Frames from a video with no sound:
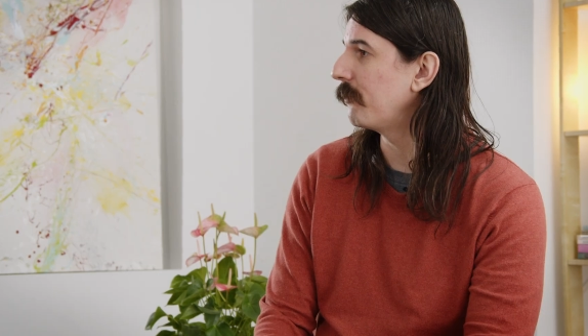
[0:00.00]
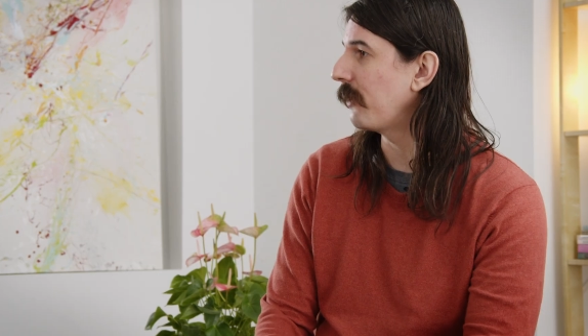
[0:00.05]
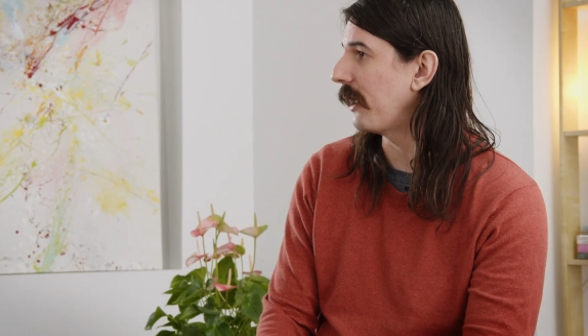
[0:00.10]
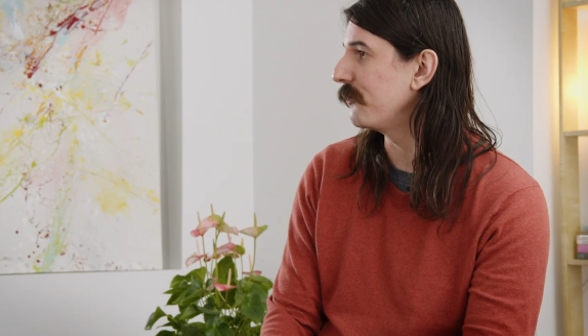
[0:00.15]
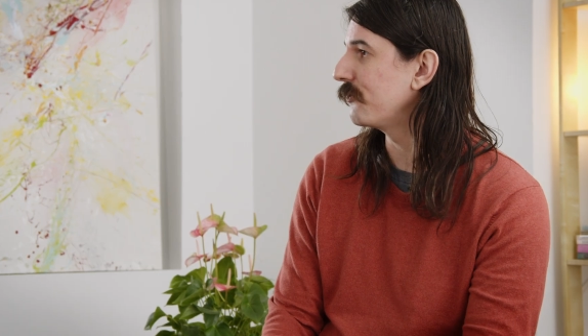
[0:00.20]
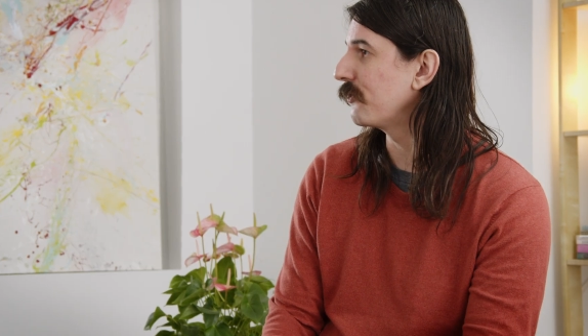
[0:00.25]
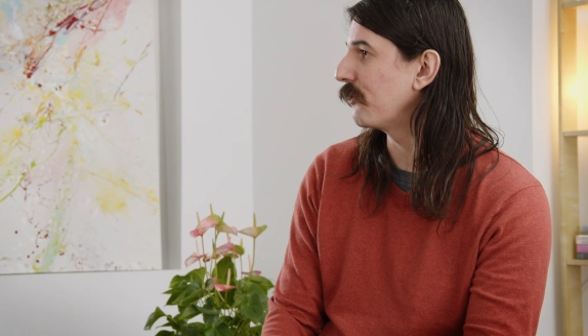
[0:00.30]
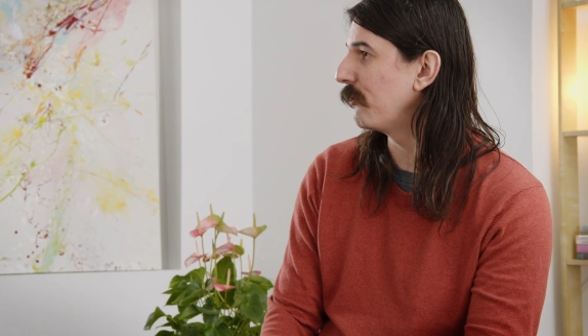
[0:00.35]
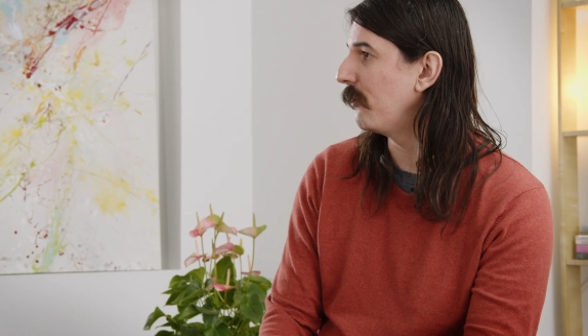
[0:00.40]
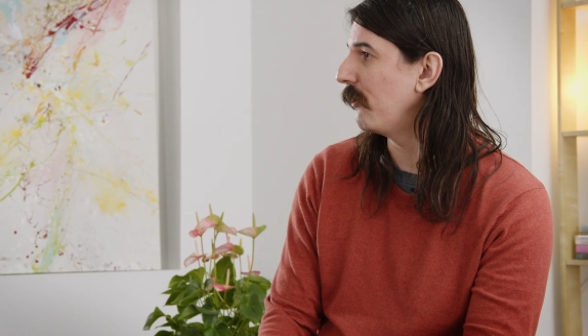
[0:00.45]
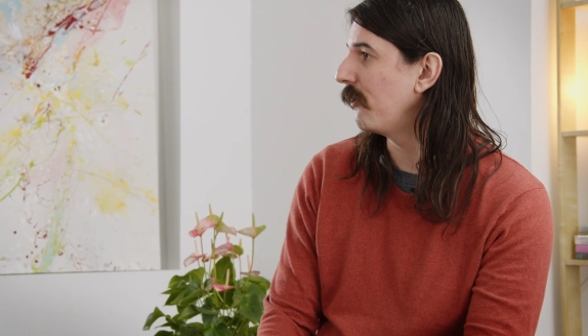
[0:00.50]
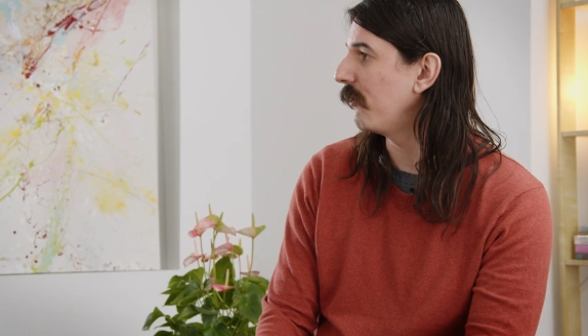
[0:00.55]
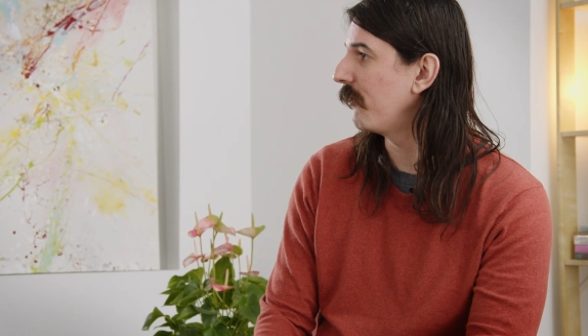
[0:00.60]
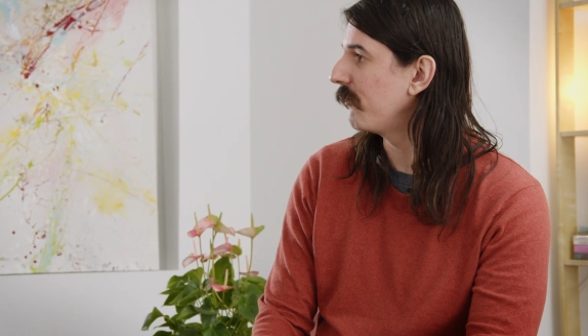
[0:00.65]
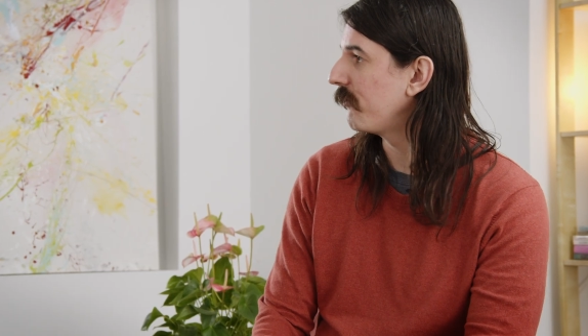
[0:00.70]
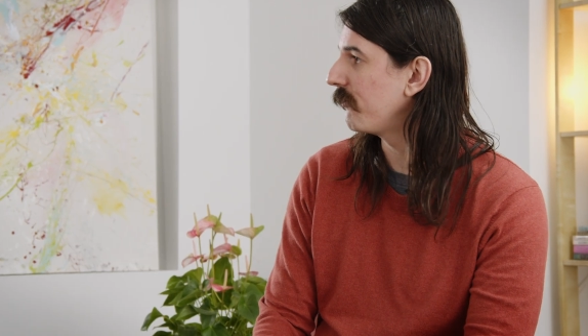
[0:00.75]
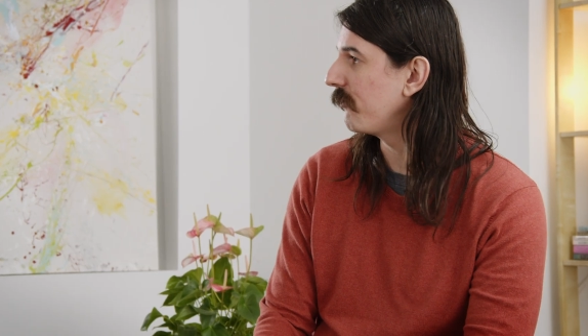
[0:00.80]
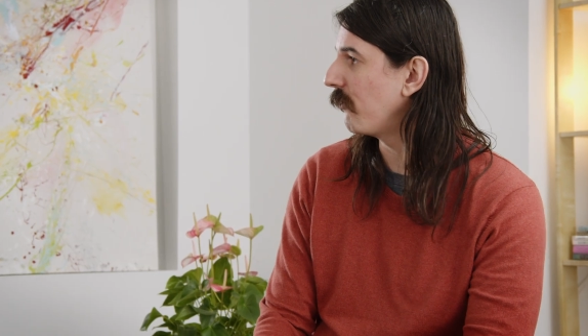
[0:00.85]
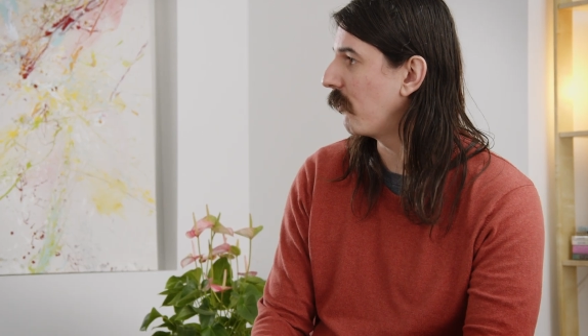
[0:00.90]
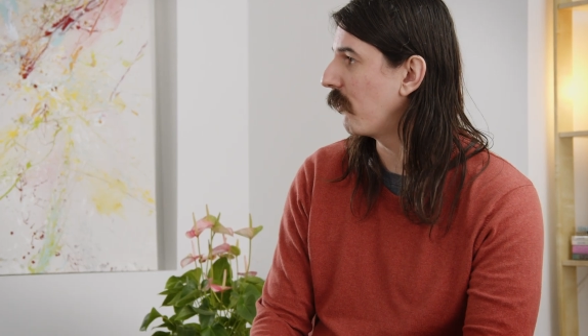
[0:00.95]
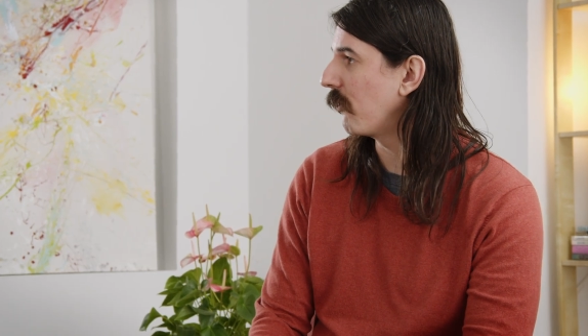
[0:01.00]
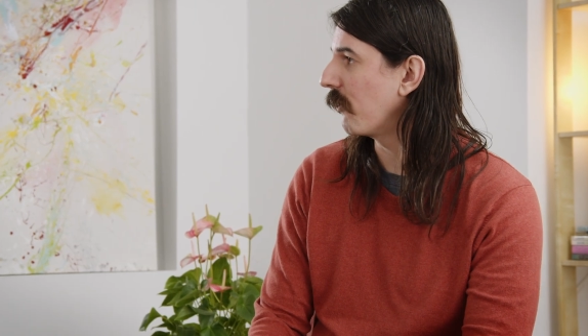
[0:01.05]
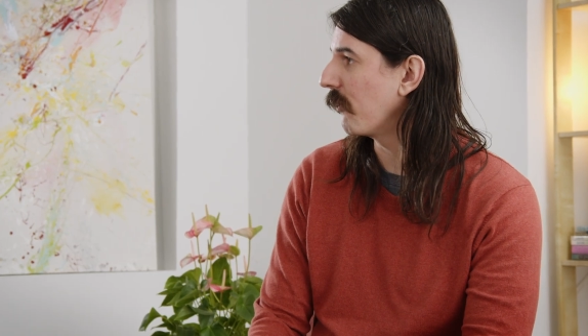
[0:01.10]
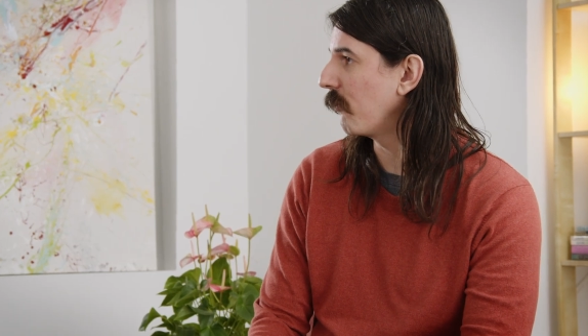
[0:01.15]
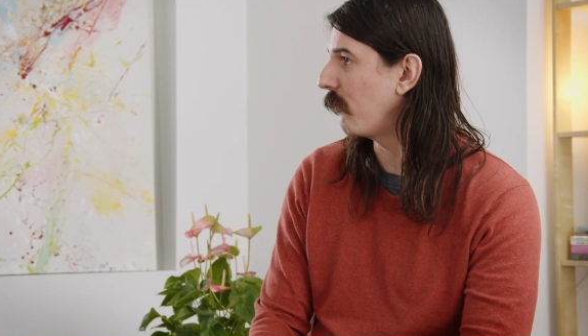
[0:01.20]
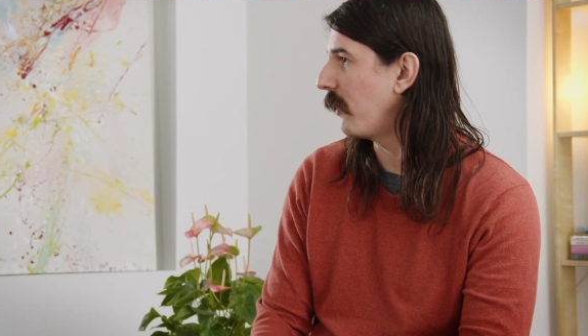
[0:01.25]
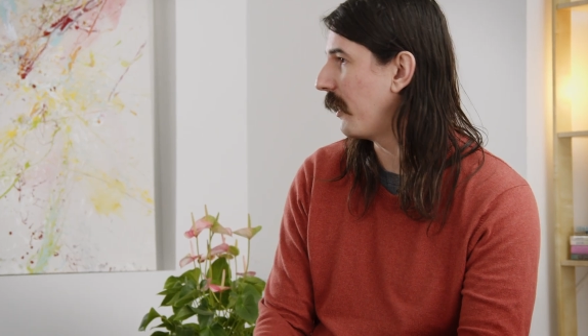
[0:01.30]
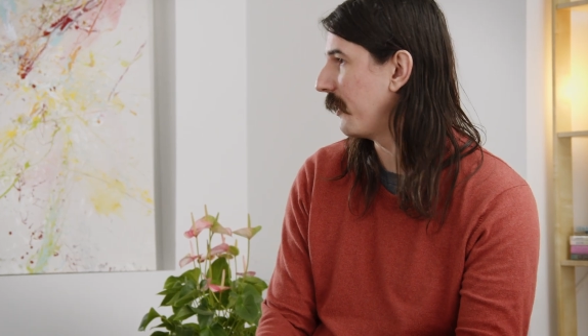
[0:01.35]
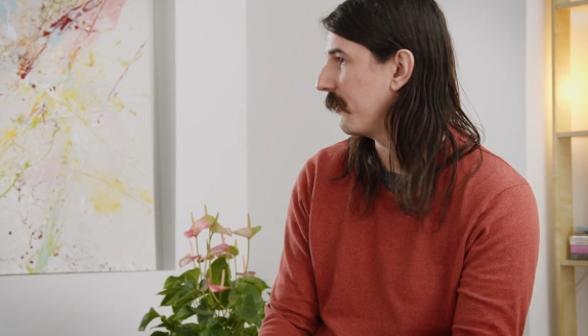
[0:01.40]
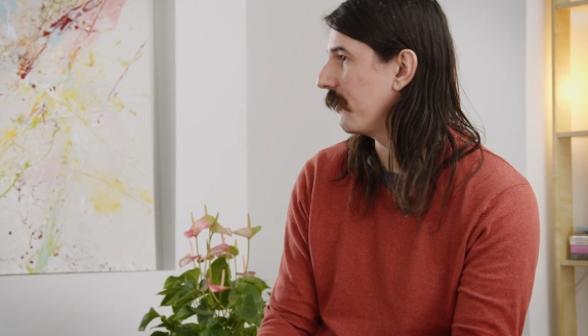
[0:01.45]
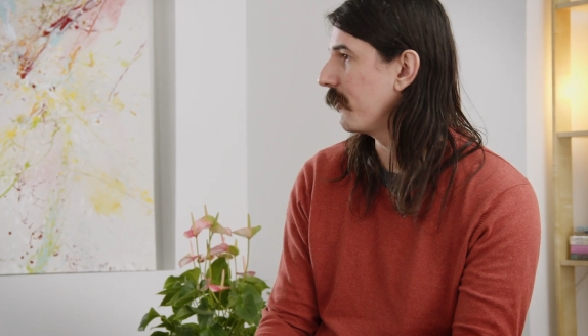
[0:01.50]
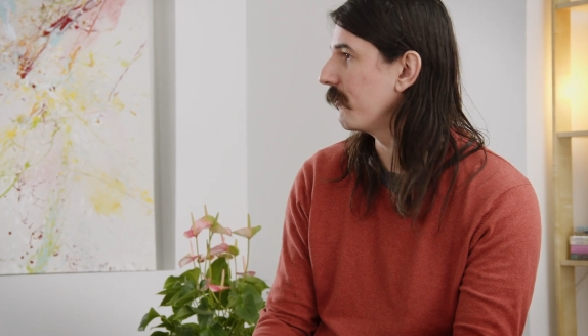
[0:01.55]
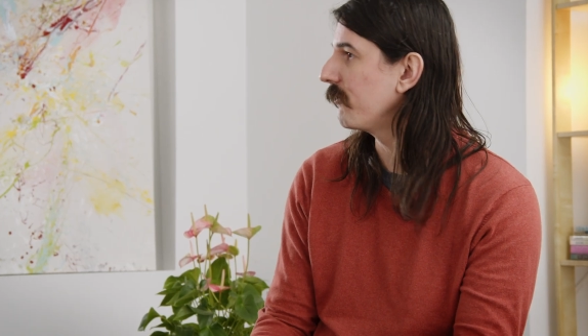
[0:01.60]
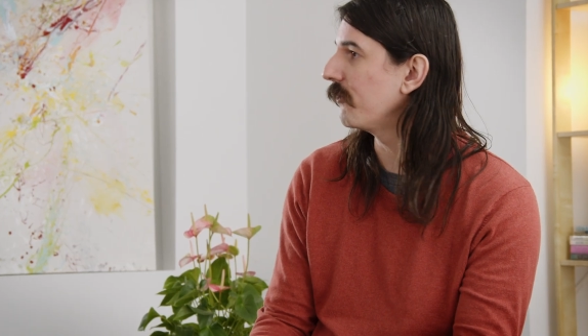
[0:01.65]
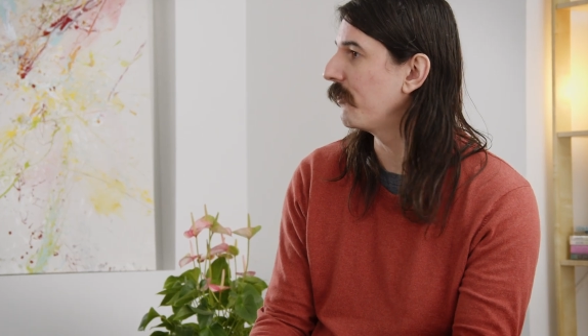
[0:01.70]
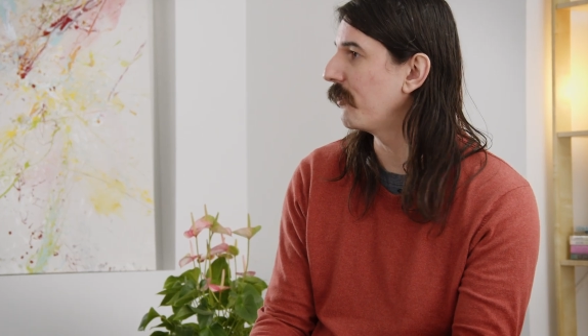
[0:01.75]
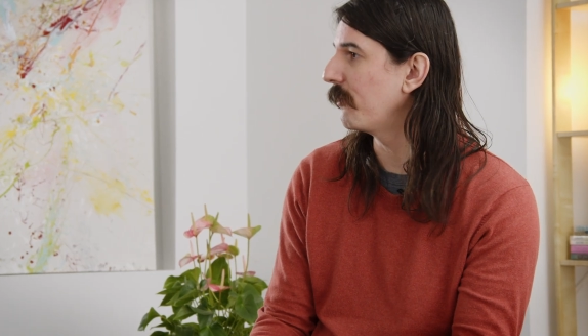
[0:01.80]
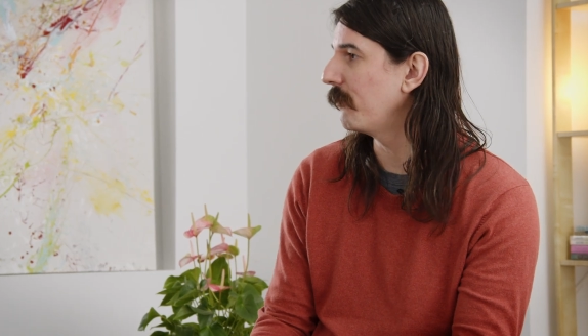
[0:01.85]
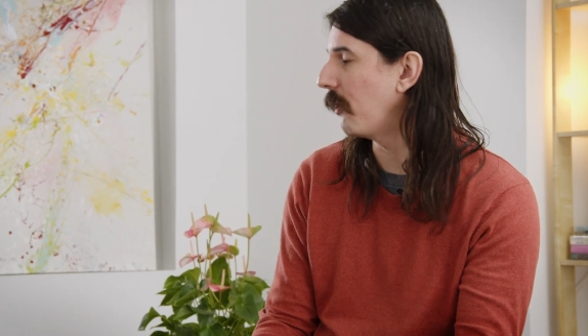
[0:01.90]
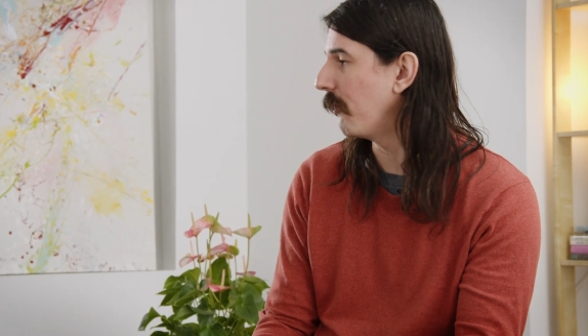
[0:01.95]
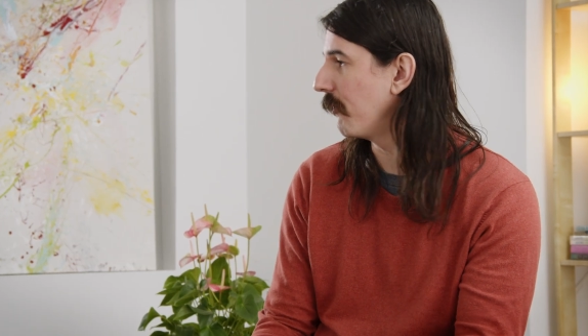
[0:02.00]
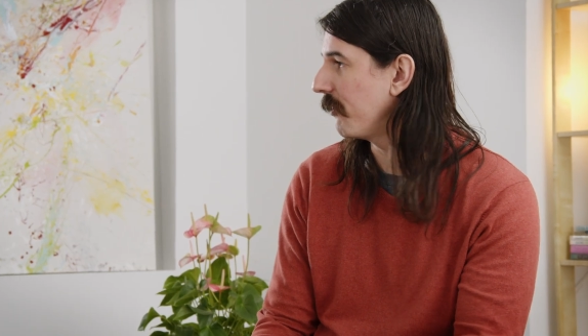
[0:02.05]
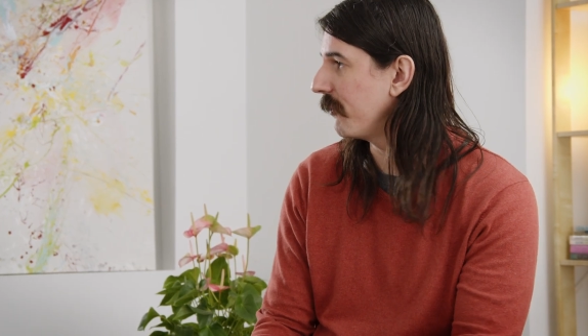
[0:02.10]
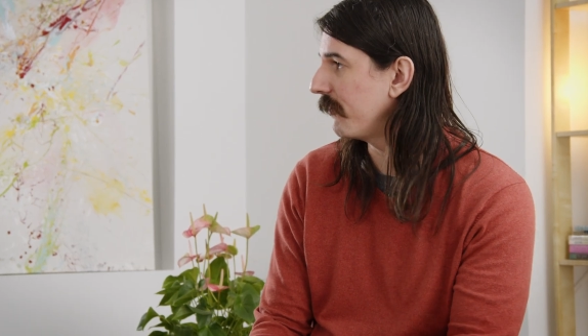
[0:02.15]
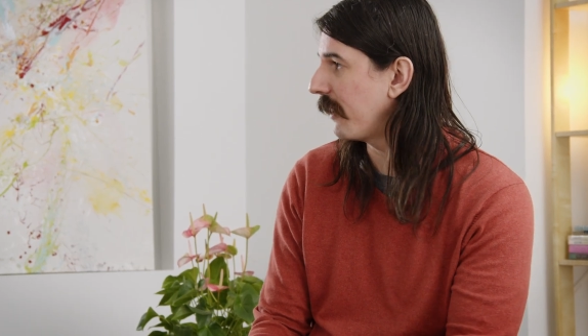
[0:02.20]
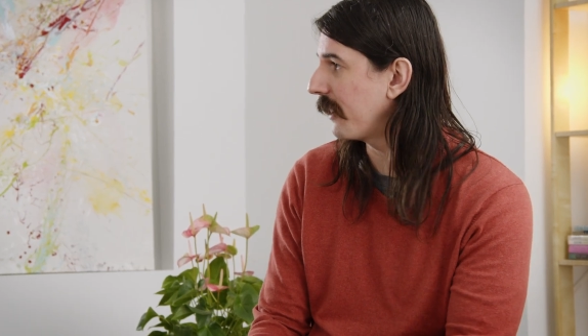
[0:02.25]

pleasurable for one or for the both of